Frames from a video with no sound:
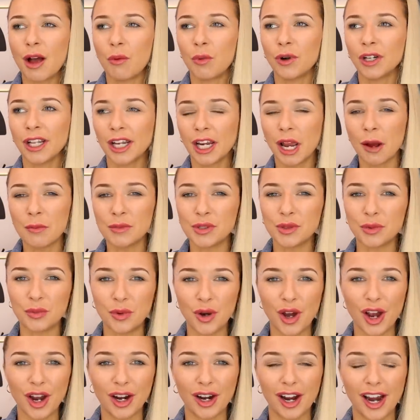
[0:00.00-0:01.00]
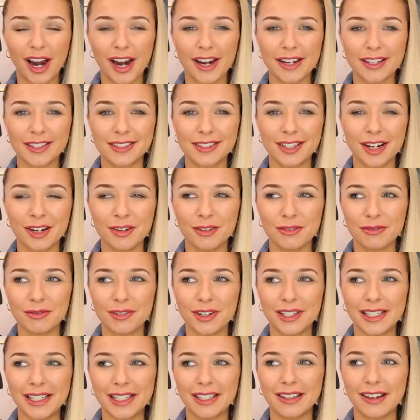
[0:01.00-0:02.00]
When I come to work, I don't
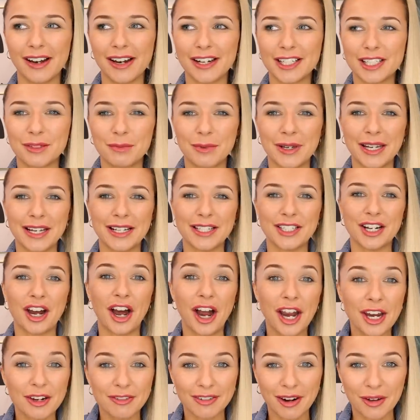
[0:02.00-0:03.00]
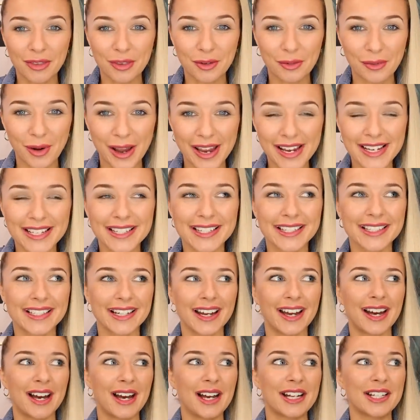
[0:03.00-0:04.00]
really like to be tight around the waist.
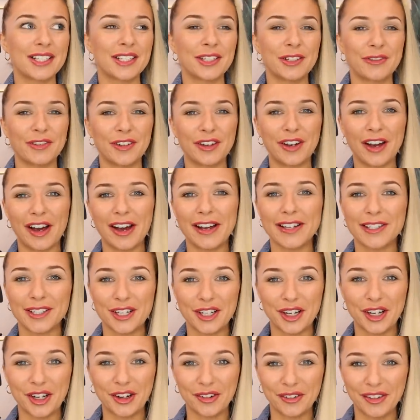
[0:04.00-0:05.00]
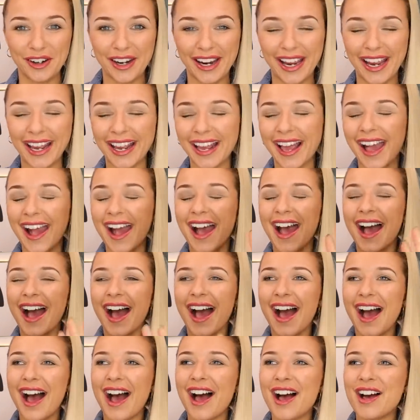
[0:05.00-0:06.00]
I don't know if you guys agree.
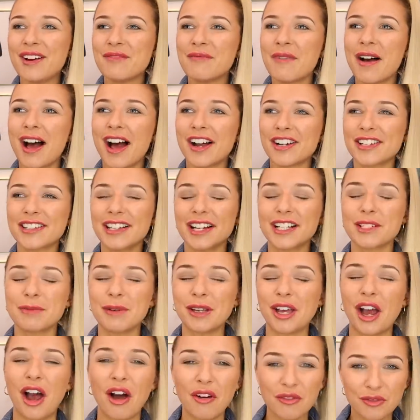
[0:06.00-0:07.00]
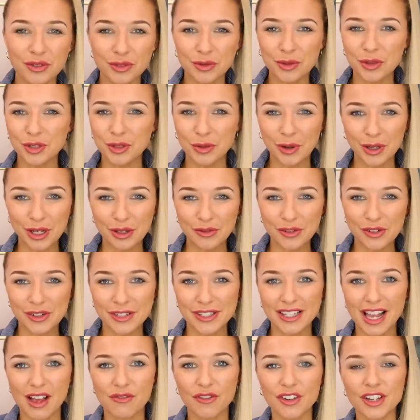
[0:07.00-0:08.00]
I just like to be comfortable
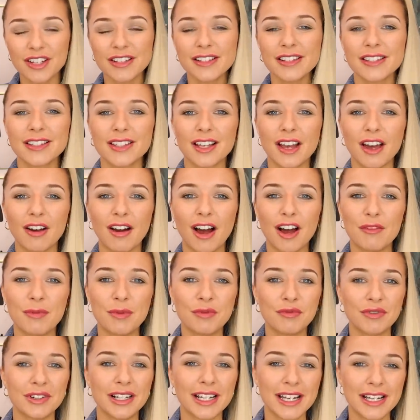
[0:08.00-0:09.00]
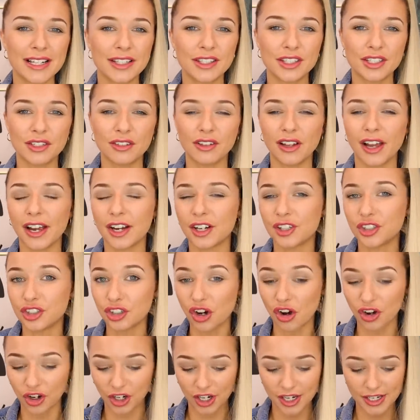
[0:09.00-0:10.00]
24/7, so I've been really into like
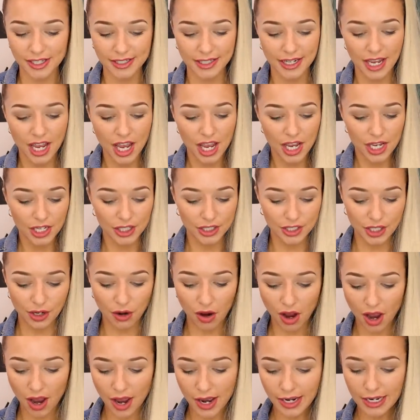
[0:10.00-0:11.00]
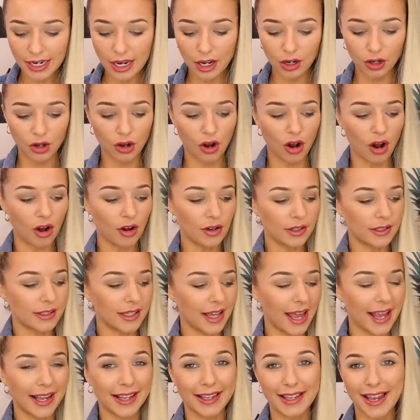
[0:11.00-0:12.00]
joggers. So I got
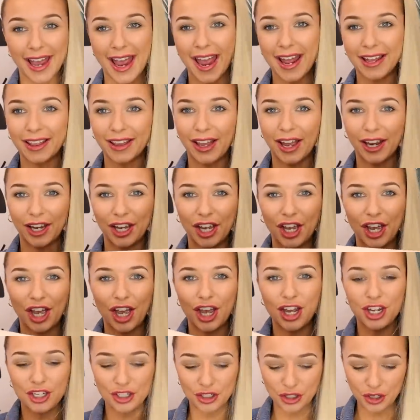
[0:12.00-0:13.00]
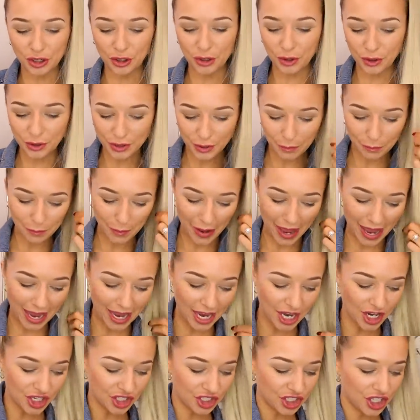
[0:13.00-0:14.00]
again like a nude
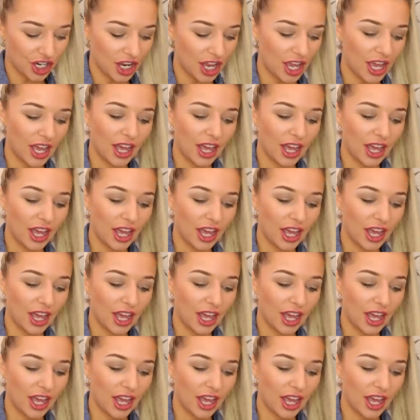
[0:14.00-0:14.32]
beige